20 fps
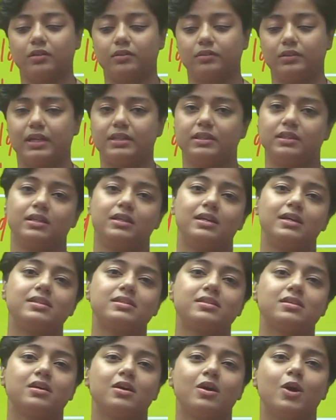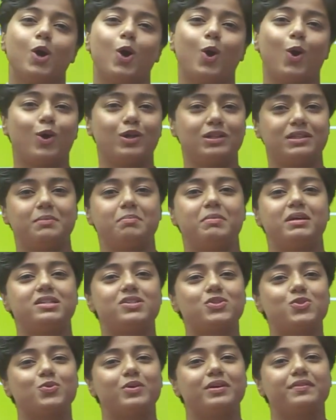Nonetheless, all the
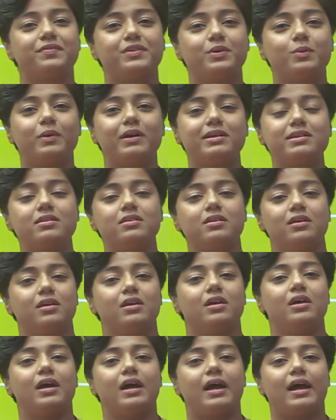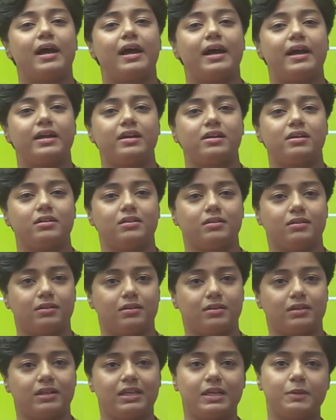best to everyone, and
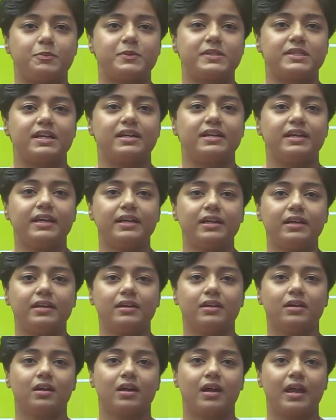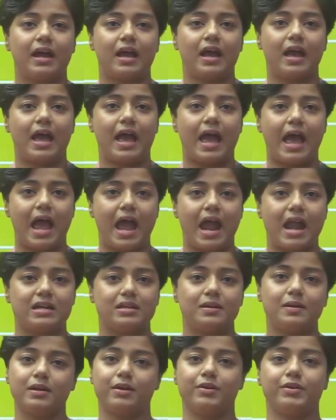keep studying
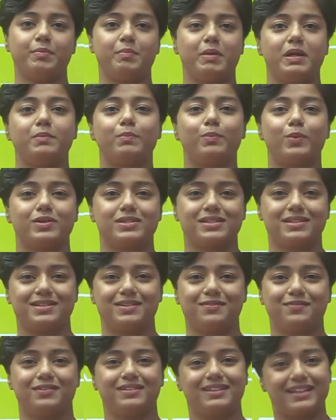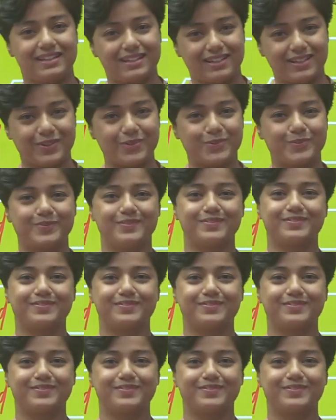and remain positive. Thank you.